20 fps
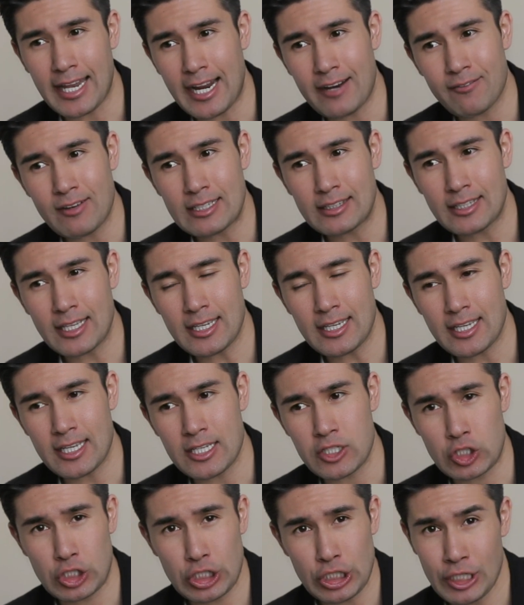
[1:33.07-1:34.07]
everything
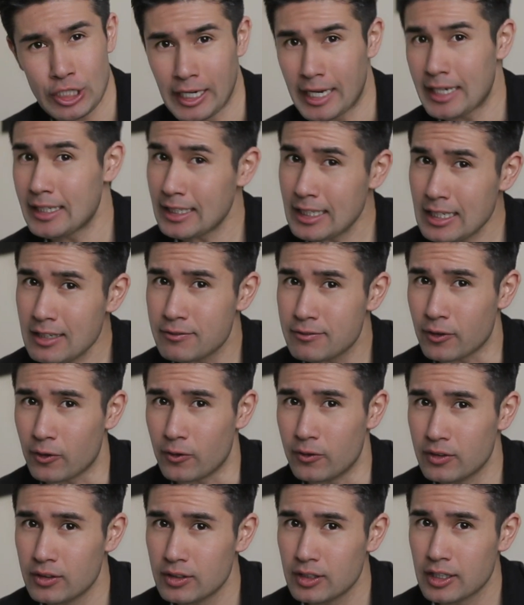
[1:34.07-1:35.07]
is good and evil.